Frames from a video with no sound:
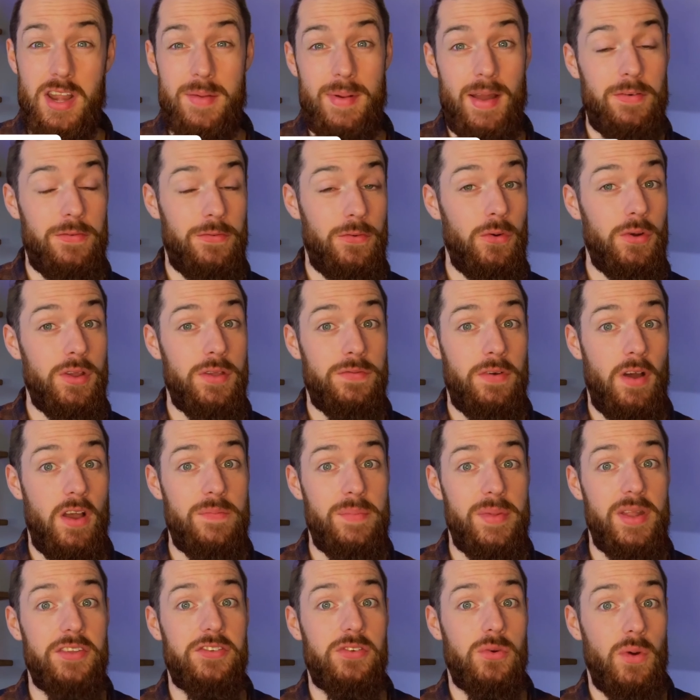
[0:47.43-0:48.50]
about 45
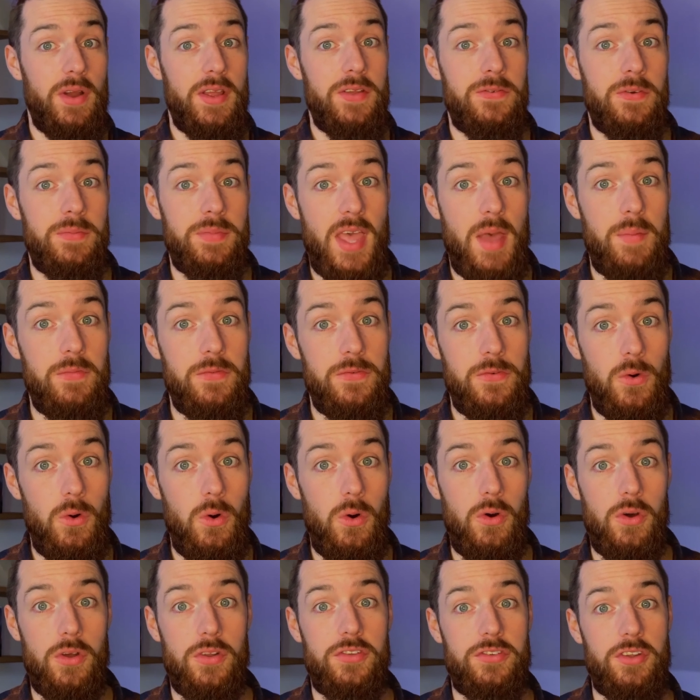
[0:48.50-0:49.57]
minutes away from the
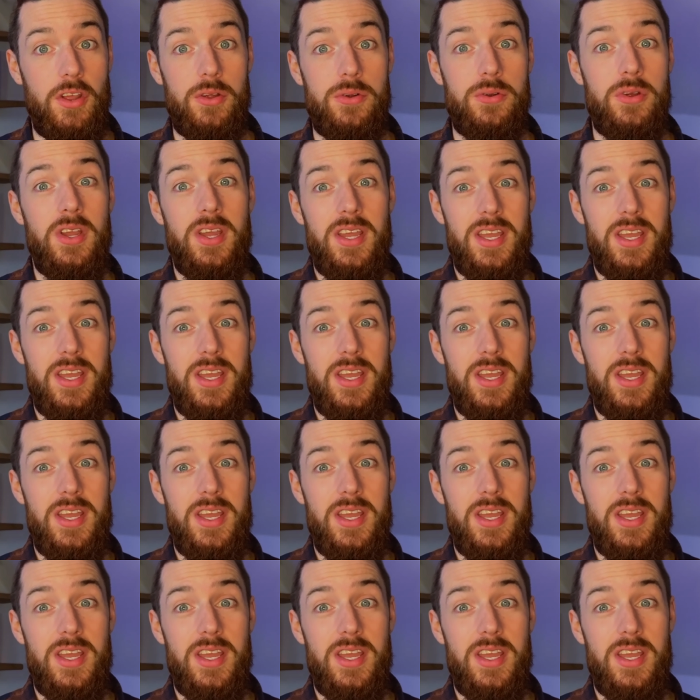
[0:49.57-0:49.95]
M4, so